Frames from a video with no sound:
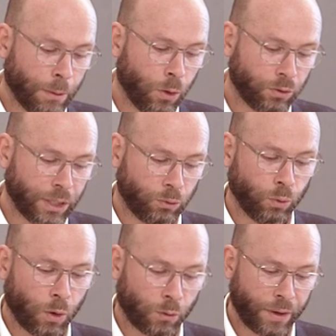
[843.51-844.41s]
devoted
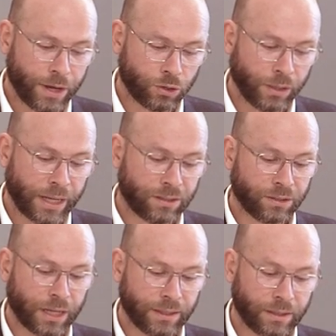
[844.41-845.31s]
to co-creation
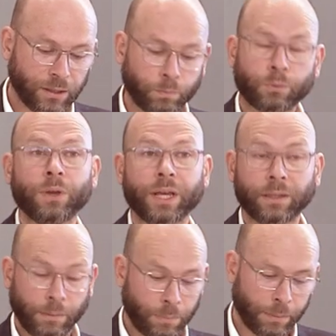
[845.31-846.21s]
exercises,
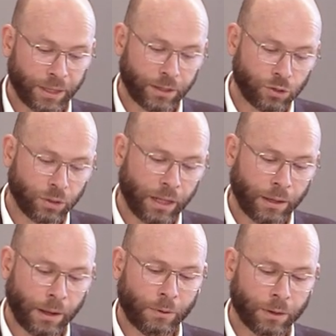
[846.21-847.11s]
project implementation,
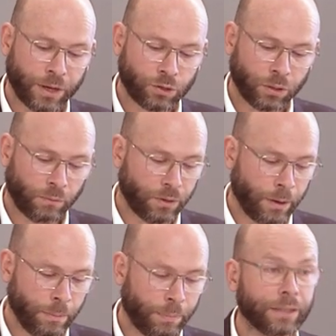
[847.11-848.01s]
and evaluation of
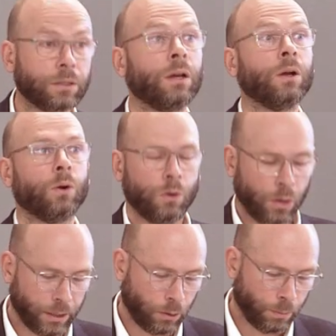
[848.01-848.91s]
their impact on
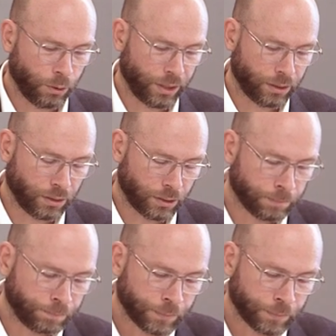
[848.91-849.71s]
local communities.